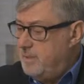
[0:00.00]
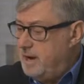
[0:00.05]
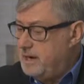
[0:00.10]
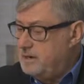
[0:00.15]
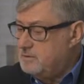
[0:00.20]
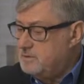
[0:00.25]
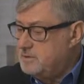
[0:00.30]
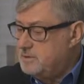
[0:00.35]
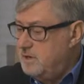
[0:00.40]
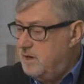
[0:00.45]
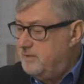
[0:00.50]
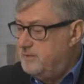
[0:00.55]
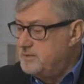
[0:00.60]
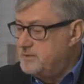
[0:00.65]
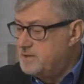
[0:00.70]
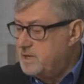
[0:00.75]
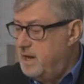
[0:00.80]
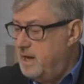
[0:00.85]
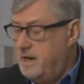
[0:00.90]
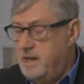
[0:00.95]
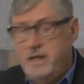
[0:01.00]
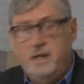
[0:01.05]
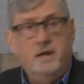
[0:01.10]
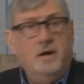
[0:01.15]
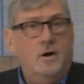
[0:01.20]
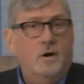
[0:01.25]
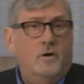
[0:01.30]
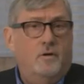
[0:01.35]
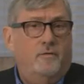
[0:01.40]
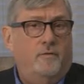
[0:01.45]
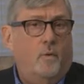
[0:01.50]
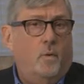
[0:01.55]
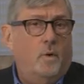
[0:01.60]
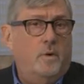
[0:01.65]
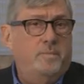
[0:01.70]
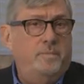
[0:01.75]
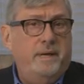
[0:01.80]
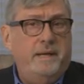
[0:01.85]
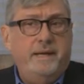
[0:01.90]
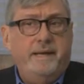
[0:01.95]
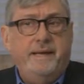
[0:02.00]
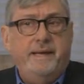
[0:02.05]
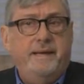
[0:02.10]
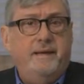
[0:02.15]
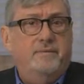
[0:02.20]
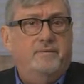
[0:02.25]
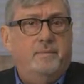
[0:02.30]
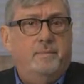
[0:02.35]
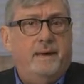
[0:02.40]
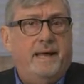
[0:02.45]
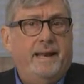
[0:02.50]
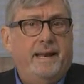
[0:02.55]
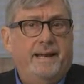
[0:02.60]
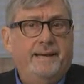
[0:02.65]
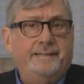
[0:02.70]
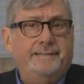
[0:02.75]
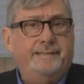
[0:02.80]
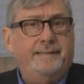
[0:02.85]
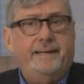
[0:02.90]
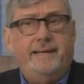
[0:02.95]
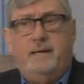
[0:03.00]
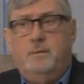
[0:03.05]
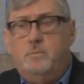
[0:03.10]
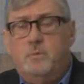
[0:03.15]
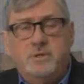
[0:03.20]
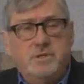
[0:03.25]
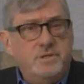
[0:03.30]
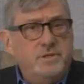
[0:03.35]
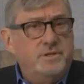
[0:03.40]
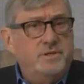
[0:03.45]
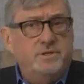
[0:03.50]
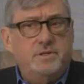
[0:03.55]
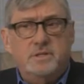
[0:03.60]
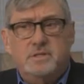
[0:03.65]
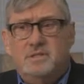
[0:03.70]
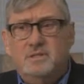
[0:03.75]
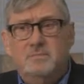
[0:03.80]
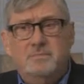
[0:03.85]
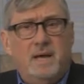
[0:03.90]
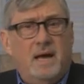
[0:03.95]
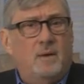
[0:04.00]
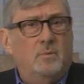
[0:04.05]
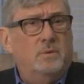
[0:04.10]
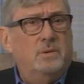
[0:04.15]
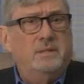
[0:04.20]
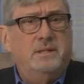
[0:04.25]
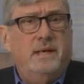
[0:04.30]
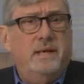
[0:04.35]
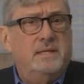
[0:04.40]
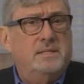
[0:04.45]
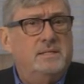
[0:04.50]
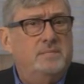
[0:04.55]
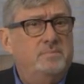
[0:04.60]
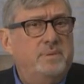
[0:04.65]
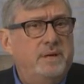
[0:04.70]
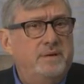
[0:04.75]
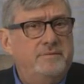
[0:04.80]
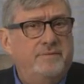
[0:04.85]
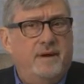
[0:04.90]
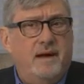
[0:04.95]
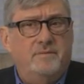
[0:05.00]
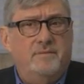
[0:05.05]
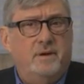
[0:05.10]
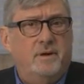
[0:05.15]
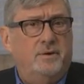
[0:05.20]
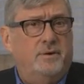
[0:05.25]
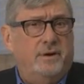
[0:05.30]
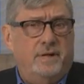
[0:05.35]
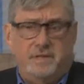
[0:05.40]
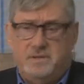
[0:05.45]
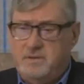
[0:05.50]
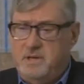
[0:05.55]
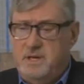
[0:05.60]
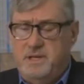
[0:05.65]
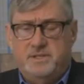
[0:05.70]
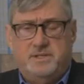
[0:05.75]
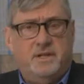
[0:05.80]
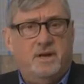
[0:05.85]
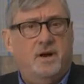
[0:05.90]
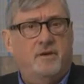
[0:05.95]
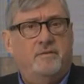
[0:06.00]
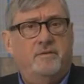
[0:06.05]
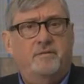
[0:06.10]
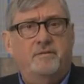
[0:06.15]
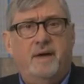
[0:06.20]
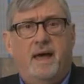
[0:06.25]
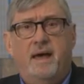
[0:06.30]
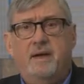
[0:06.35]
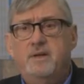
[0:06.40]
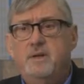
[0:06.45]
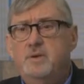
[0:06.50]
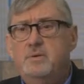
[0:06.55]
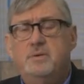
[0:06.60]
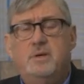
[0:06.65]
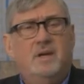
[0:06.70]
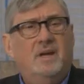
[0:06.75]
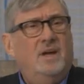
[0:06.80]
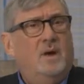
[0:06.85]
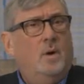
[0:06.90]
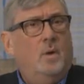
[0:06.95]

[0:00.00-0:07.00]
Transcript: Microsoft has got a forward PE of about 18, which is just about what the S&P 500 is. Is it overvalued?